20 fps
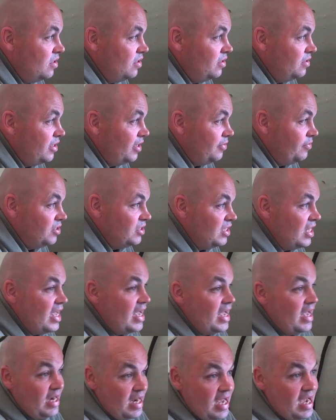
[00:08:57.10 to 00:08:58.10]
It was
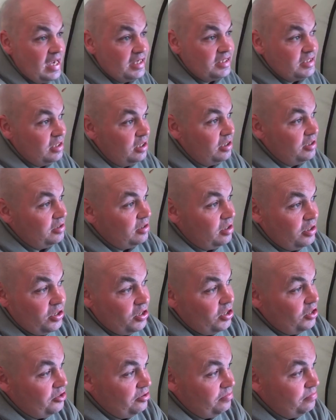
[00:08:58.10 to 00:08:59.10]
there last night, I
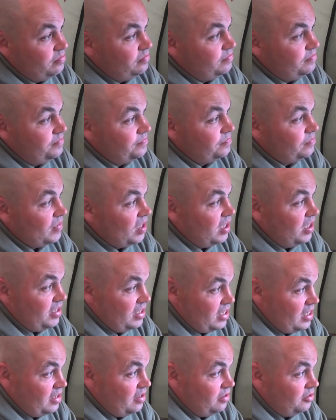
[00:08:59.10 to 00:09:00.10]
heard him, and
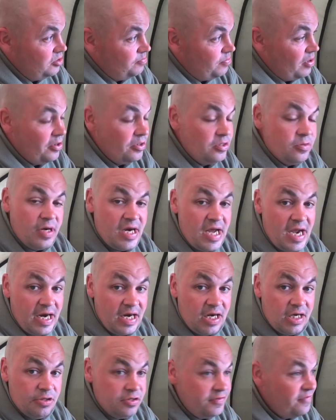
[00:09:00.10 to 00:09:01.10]
then I spoke to an
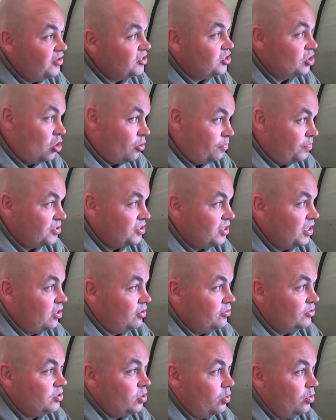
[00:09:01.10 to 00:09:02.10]
angler who's fishing opposite
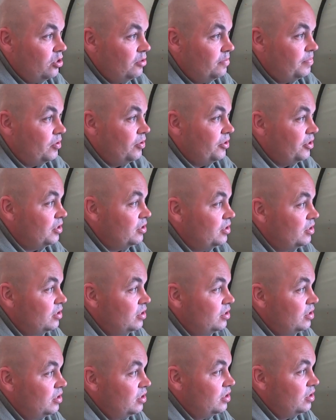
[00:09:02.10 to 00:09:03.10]
on Toilet Point,
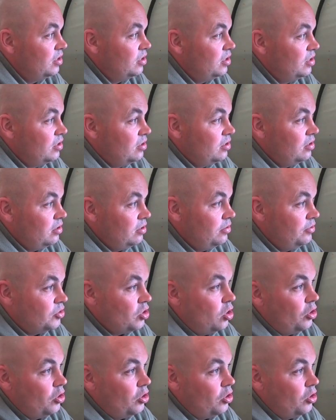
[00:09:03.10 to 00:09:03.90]
who's gone